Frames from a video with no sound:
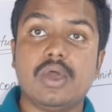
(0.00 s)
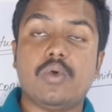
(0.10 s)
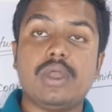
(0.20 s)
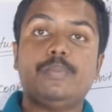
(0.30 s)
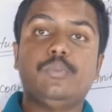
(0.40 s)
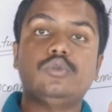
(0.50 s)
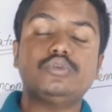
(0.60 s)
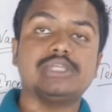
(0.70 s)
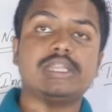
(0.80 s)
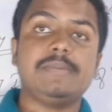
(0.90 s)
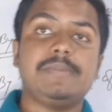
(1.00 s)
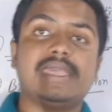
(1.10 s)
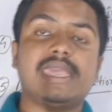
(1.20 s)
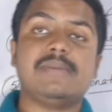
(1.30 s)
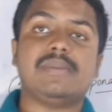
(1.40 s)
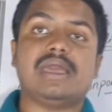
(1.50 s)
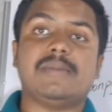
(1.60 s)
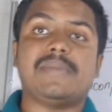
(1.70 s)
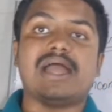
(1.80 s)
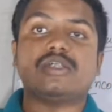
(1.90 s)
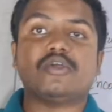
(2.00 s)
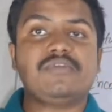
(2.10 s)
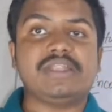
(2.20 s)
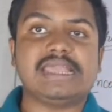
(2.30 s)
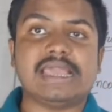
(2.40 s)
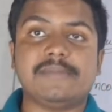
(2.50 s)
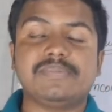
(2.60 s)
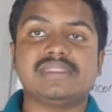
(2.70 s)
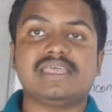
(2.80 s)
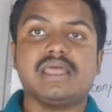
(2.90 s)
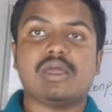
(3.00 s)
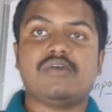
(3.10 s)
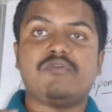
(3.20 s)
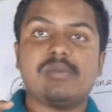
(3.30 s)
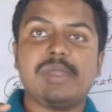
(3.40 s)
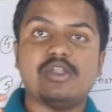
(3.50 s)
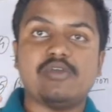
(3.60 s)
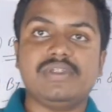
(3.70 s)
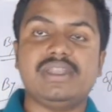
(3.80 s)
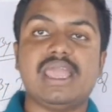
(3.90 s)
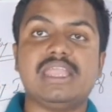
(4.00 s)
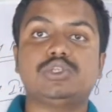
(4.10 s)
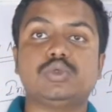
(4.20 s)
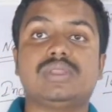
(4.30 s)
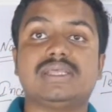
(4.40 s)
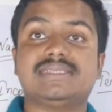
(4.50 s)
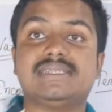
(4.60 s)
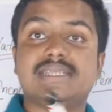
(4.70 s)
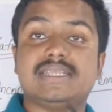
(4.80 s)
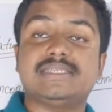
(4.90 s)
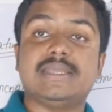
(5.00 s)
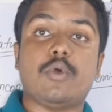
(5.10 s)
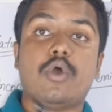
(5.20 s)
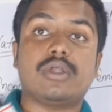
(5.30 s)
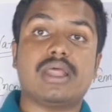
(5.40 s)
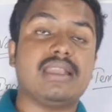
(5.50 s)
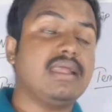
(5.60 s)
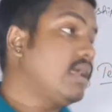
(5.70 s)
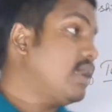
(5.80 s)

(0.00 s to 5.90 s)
When Puducherry became a part of India, then the government of India issued the Citizenship Order